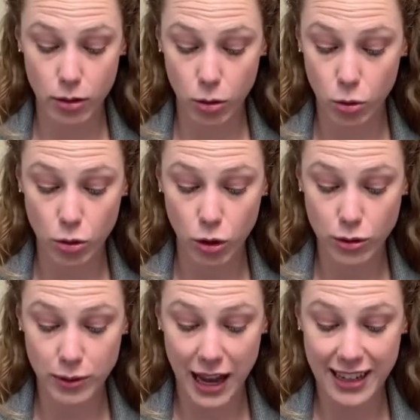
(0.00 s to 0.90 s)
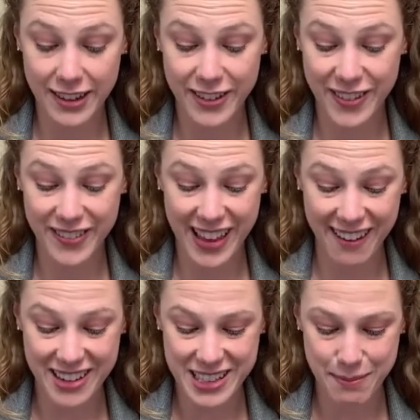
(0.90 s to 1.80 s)
who knows what kind of different
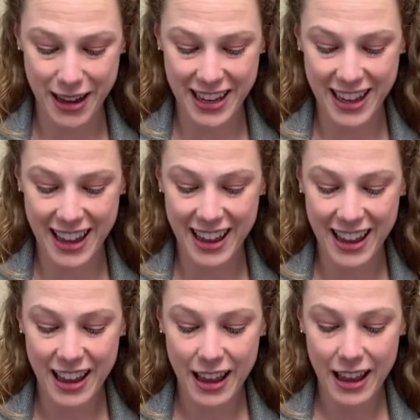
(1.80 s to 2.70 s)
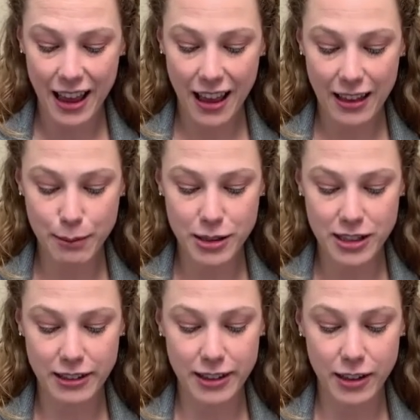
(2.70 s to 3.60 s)
flowers you might get. And then I'm
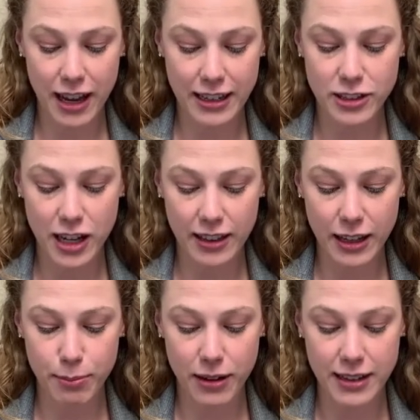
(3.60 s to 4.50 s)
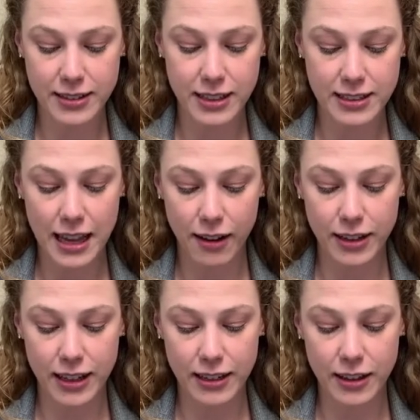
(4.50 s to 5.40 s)
just going to kind of gently press this
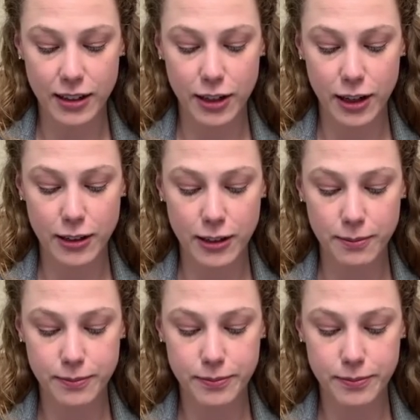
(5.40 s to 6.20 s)
down into the dirt.